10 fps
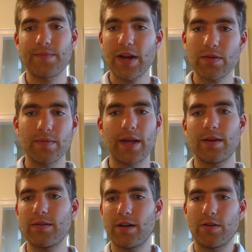I
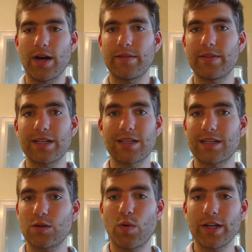don't know.
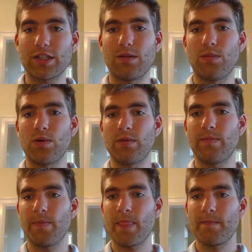That's questionable.
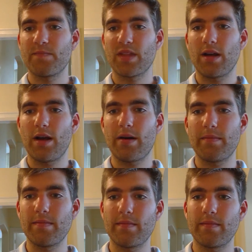
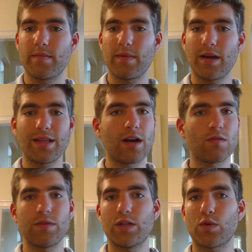And then
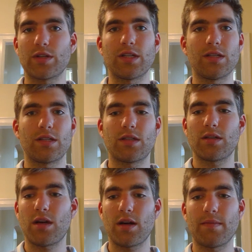our
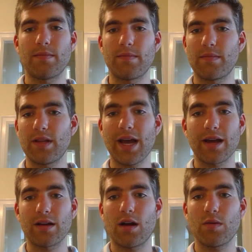resources.
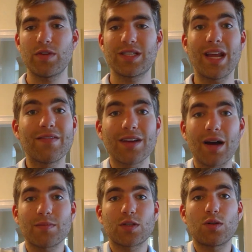Are we saving
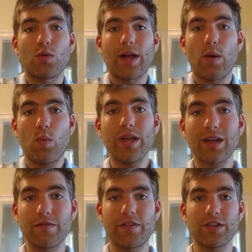up so that we
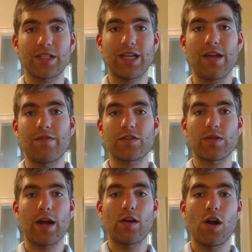can feel safe, so
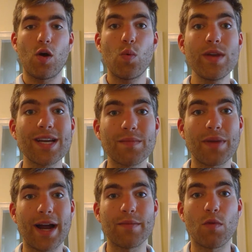that we can
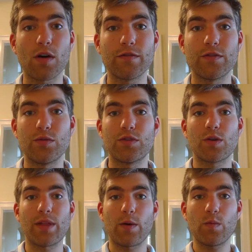buy more food,
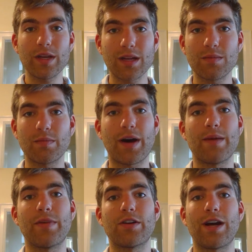so that we can
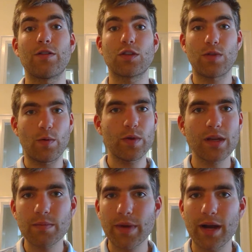buy a bigger house, so that we
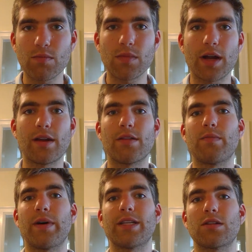can buy another
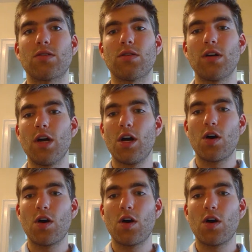bicycle,